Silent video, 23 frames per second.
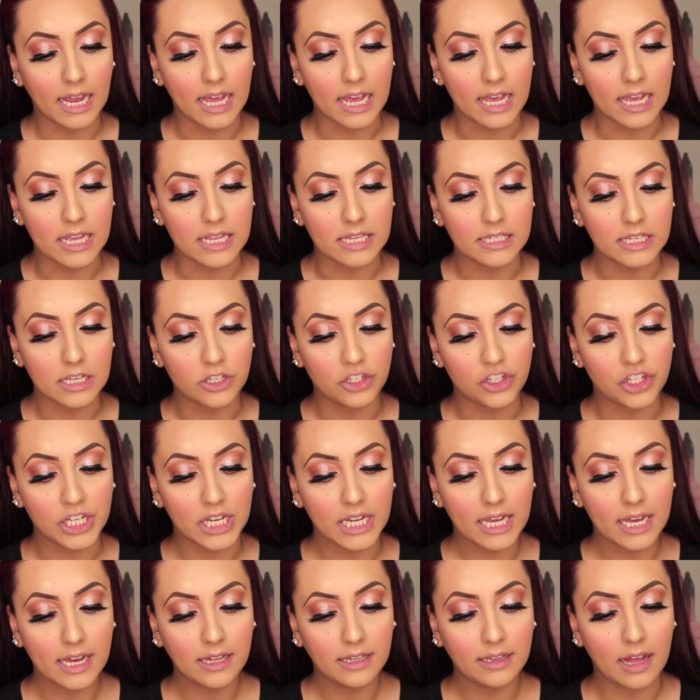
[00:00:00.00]
is
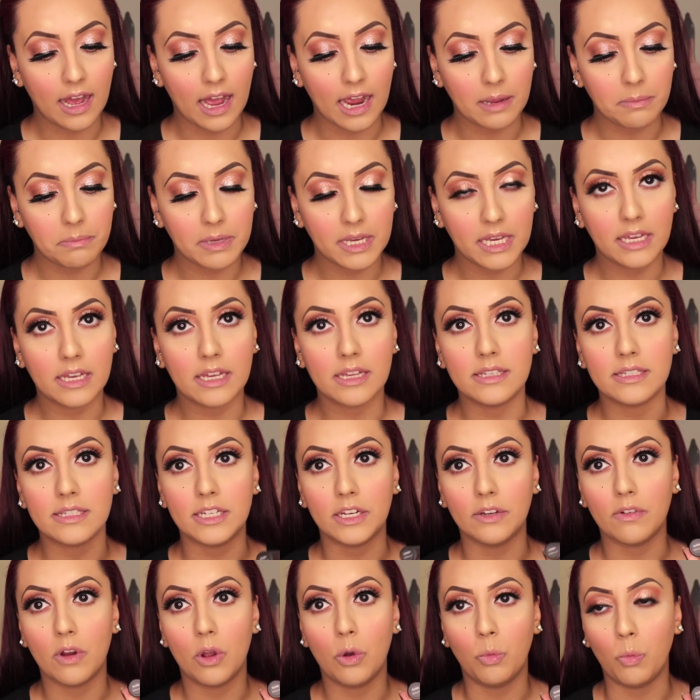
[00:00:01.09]

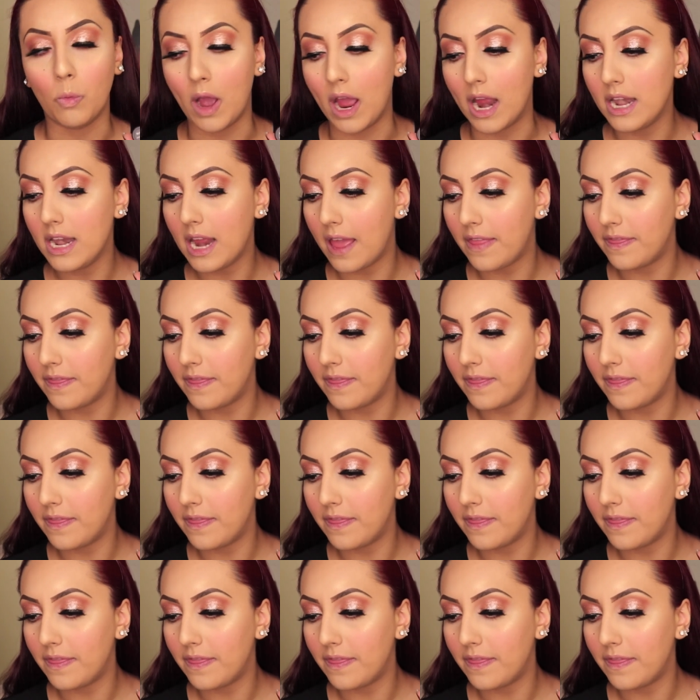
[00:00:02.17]
GLIP01,